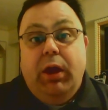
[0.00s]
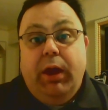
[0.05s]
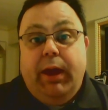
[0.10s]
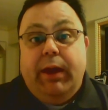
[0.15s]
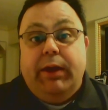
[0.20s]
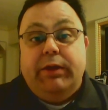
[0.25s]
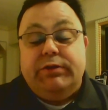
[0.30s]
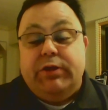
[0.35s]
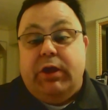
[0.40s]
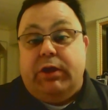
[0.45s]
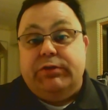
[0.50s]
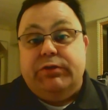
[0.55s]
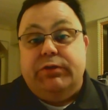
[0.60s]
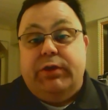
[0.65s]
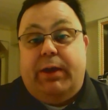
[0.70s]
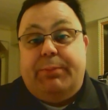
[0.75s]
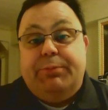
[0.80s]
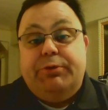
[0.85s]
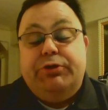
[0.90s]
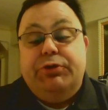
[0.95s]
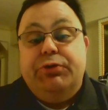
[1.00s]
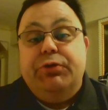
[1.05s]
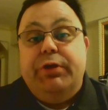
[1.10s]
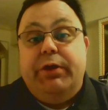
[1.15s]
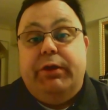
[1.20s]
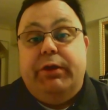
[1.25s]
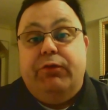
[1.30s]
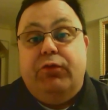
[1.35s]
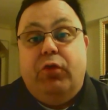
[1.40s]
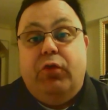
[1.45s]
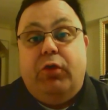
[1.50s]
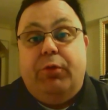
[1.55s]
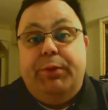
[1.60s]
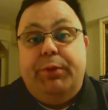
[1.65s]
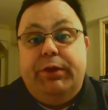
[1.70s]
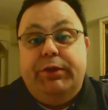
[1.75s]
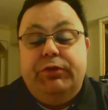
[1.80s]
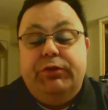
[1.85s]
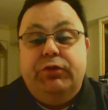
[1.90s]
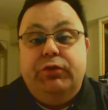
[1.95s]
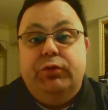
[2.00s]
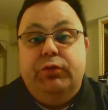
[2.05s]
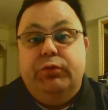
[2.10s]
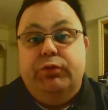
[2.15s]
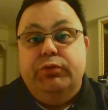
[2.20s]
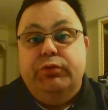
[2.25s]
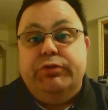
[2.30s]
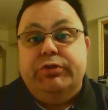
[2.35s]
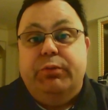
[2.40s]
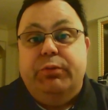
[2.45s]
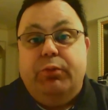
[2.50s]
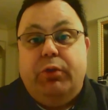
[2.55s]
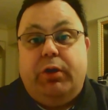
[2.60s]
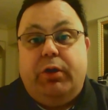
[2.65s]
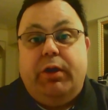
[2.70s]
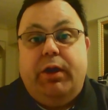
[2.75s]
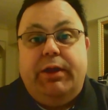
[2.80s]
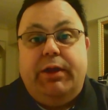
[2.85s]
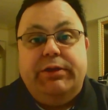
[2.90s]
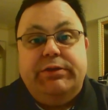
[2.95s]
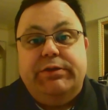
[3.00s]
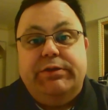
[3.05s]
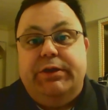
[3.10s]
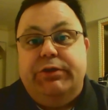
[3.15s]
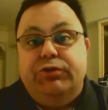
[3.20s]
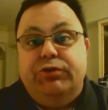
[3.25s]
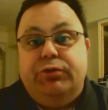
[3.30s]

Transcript: it's also an opportunity for me to do some work on the St.